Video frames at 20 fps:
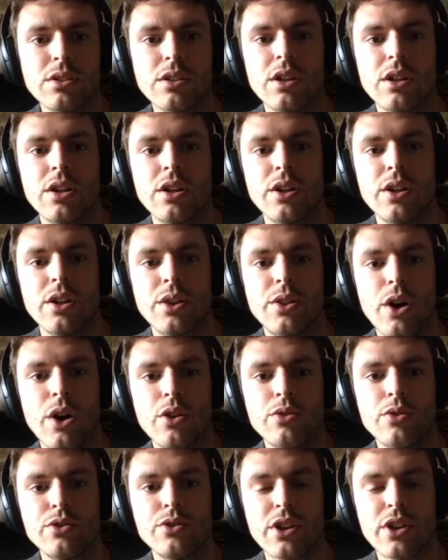
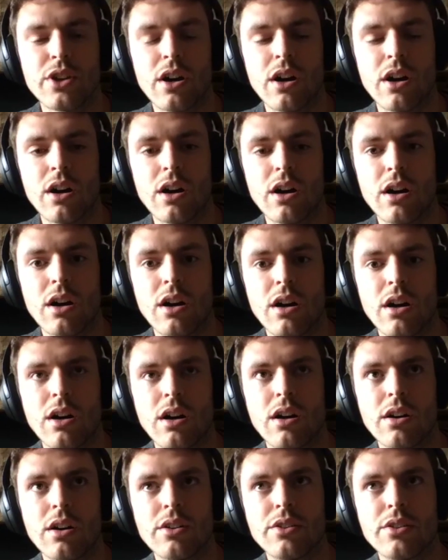those
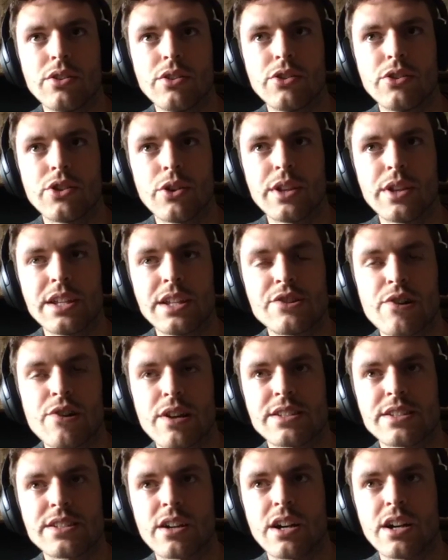are, so the
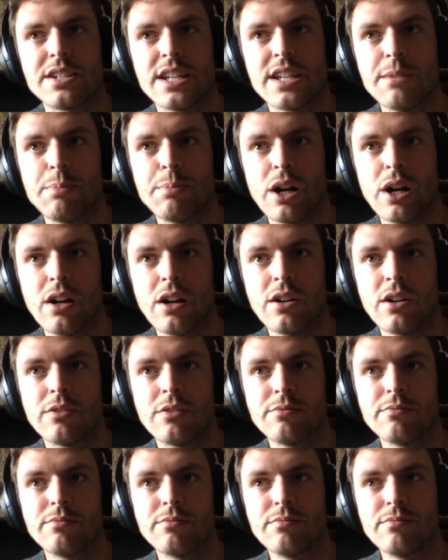interesting idea part
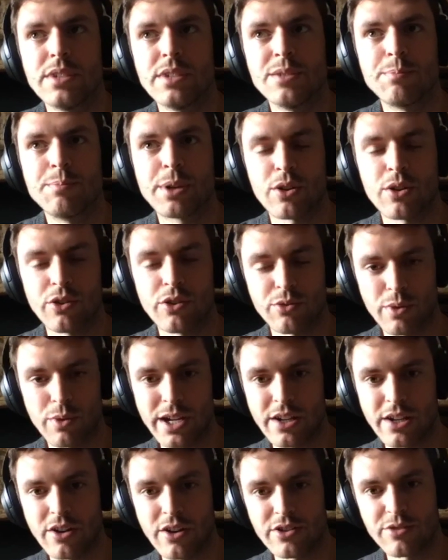is because we're
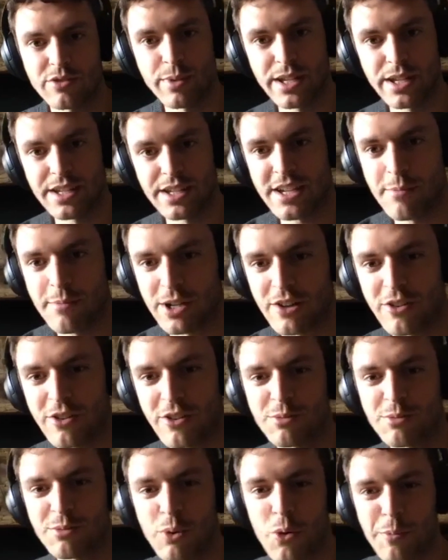going to be coming along to
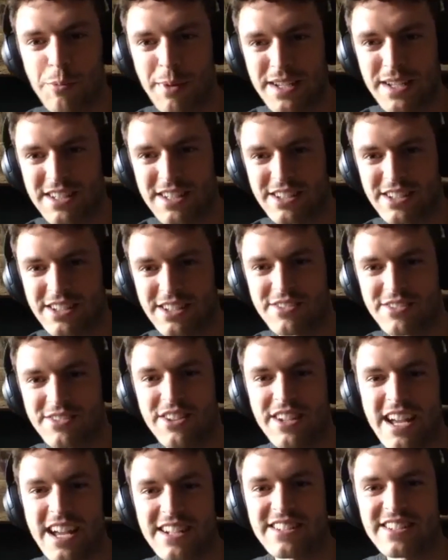board meetings for the
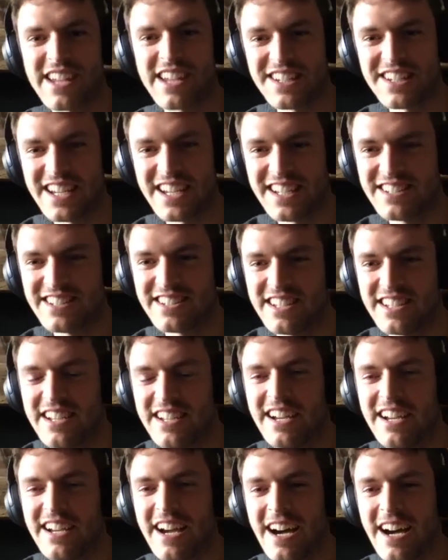next 10 years,
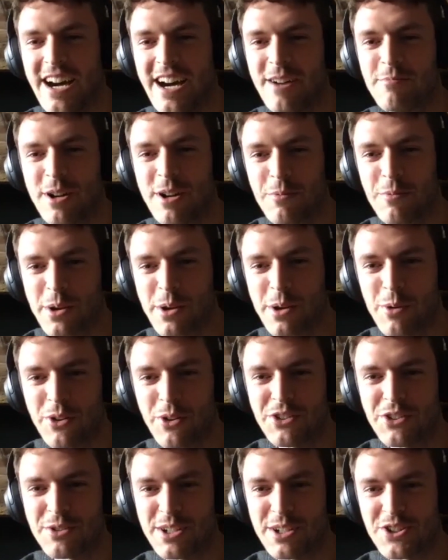and we want
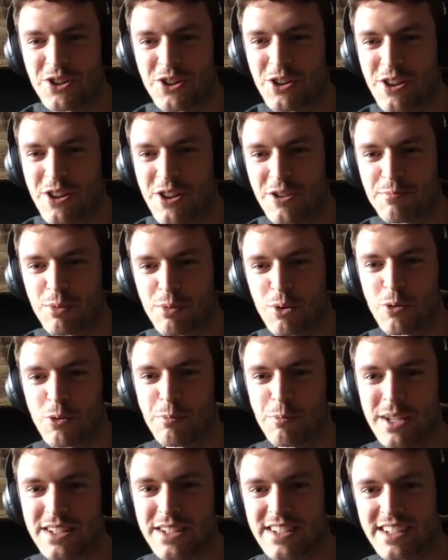to enjoy those board
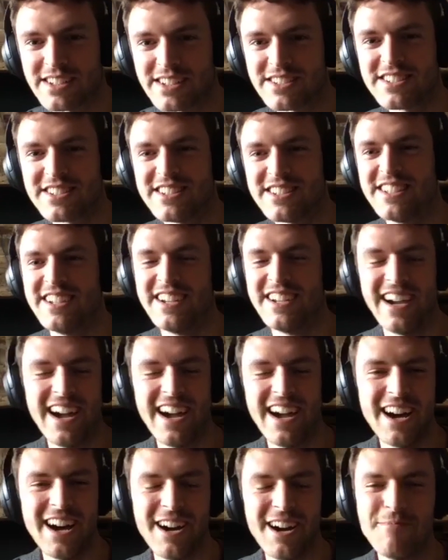meetings.
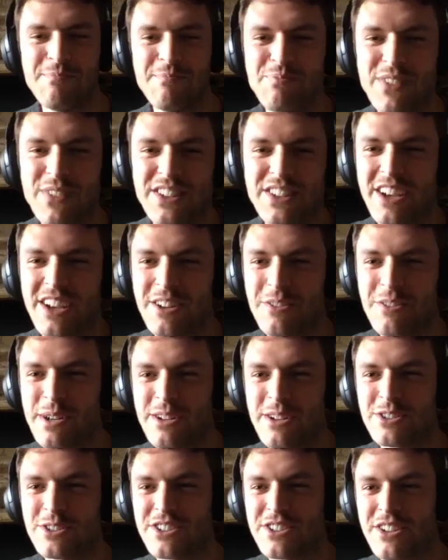So we
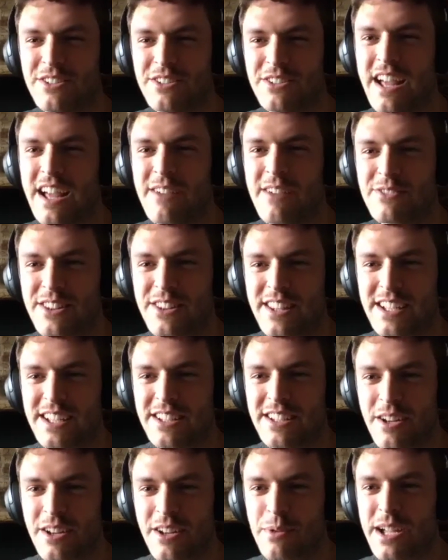also have to
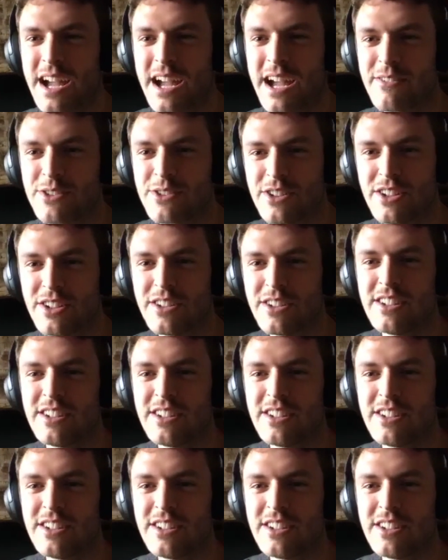be, we have to